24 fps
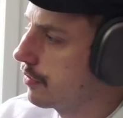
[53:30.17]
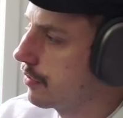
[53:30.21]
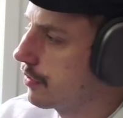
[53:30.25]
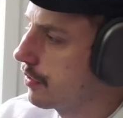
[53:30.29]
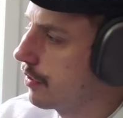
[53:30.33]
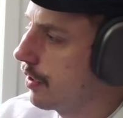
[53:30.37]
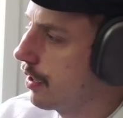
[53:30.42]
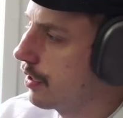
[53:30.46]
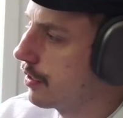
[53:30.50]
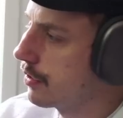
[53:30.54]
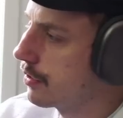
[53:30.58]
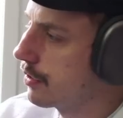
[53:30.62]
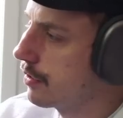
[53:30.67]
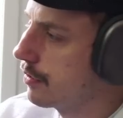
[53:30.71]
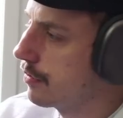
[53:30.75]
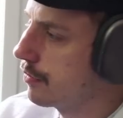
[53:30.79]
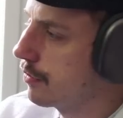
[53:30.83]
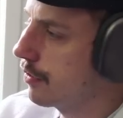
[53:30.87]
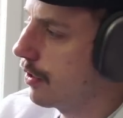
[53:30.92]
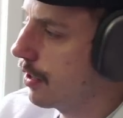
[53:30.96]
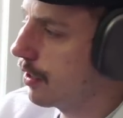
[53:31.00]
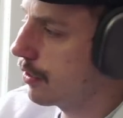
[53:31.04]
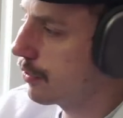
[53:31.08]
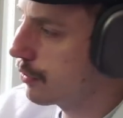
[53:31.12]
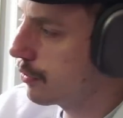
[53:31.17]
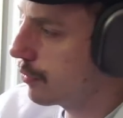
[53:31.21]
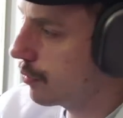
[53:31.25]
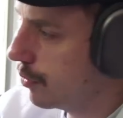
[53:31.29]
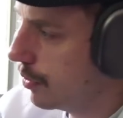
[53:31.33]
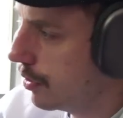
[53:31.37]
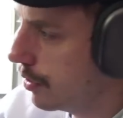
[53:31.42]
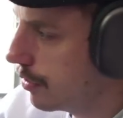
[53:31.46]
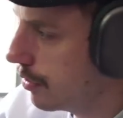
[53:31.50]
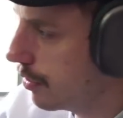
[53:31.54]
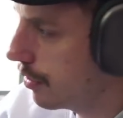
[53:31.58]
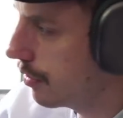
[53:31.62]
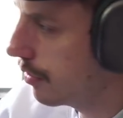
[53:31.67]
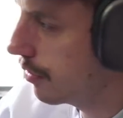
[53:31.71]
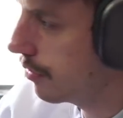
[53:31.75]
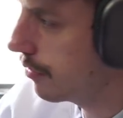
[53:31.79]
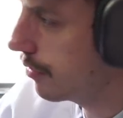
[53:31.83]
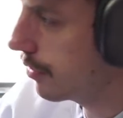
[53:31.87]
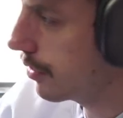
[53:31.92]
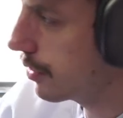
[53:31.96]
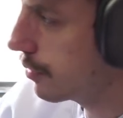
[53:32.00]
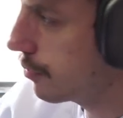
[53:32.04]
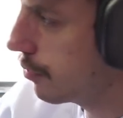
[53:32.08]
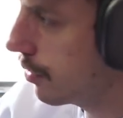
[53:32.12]
kind of sweet.
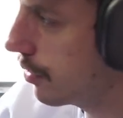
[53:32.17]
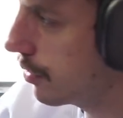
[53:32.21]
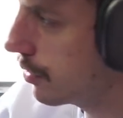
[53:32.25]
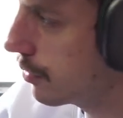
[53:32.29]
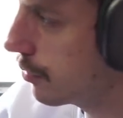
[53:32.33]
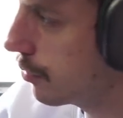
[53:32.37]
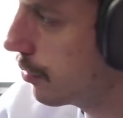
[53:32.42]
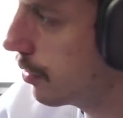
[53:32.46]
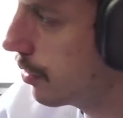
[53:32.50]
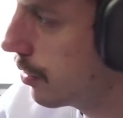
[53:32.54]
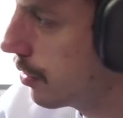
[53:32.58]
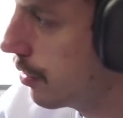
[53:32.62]
It's pretty sweet.